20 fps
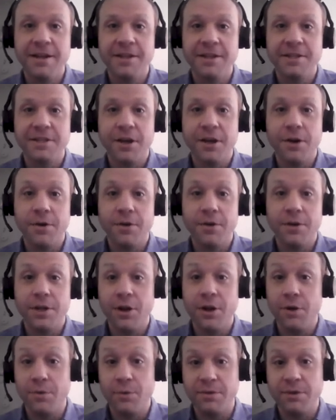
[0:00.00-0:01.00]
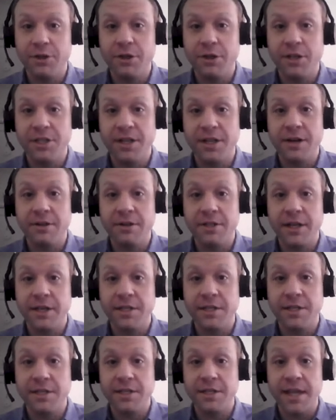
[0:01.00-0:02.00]
So, you know, we shouldn't set our
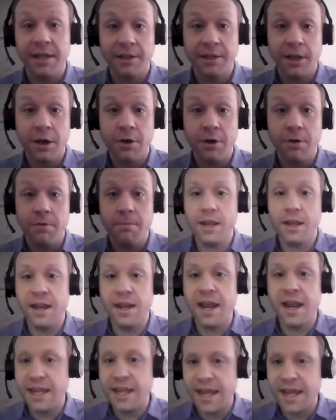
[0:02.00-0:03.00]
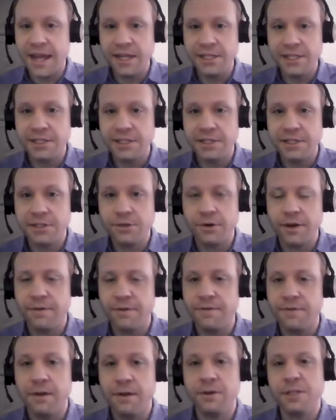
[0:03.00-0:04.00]
sights that low. In any case, sort
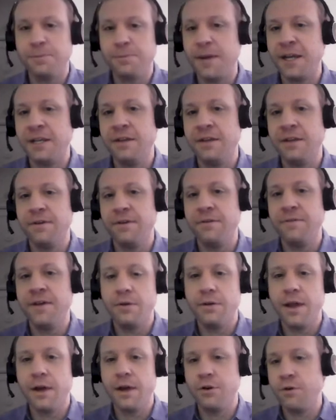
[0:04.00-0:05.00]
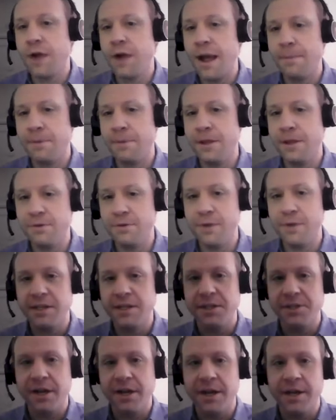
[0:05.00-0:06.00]
of irrespective of how crappy the rate
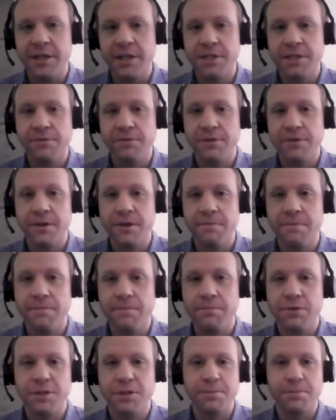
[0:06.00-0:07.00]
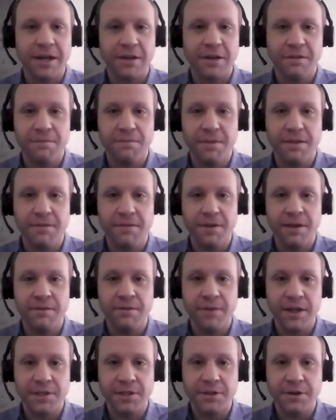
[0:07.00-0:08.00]
design is for the prospective PV
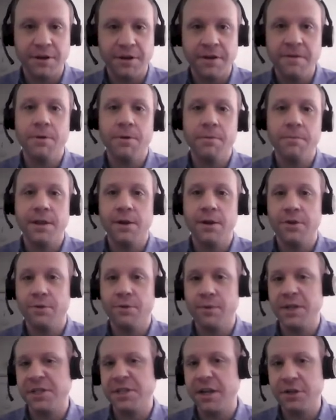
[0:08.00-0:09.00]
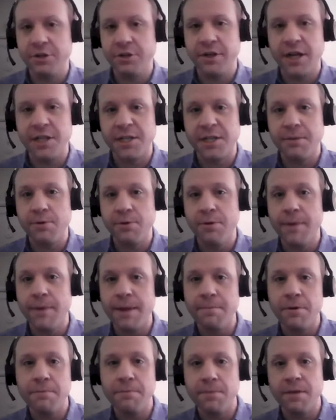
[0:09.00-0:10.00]
investor or, you know, the residential customer who
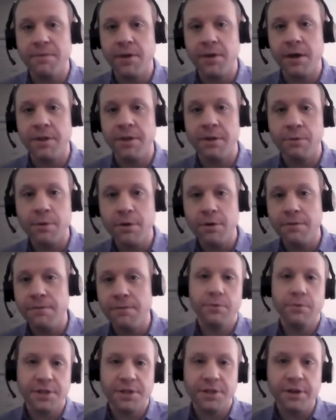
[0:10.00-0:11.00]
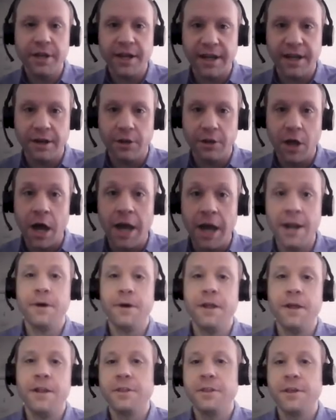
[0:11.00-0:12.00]
might put PV on their roof, we're still going to get a lot.
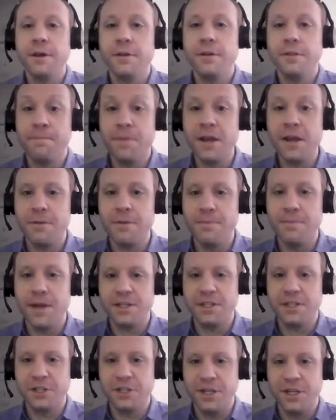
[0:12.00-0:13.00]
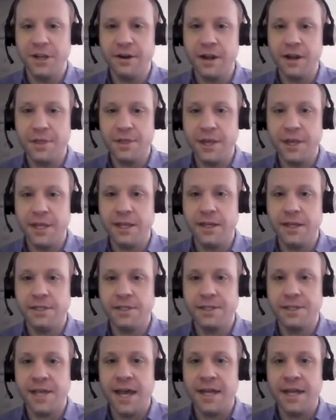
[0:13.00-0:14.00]
But the bigger message here, I think,
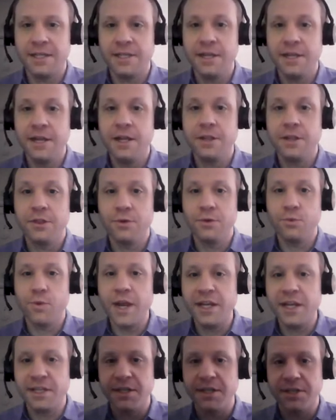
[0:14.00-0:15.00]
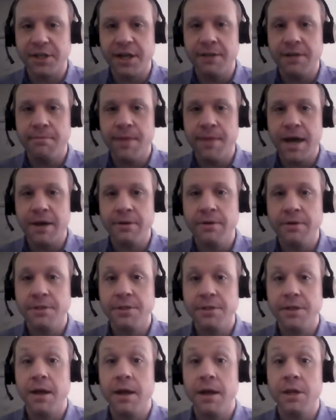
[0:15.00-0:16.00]
is that the rate design
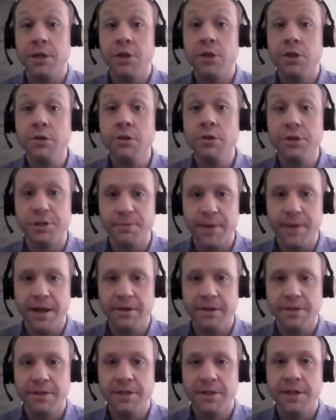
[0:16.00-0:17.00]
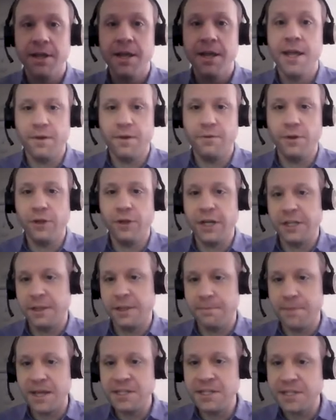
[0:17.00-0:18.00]
matters a huge amount. If we look at the
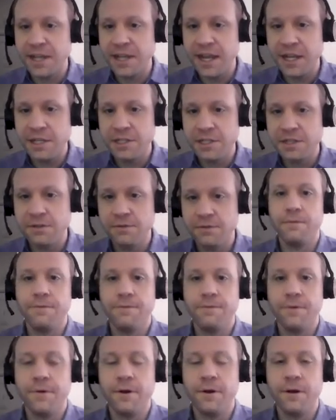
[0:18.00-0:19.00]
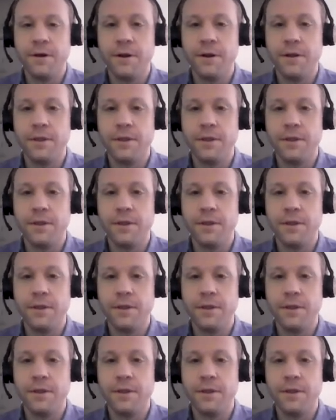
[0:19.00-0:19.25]
best case for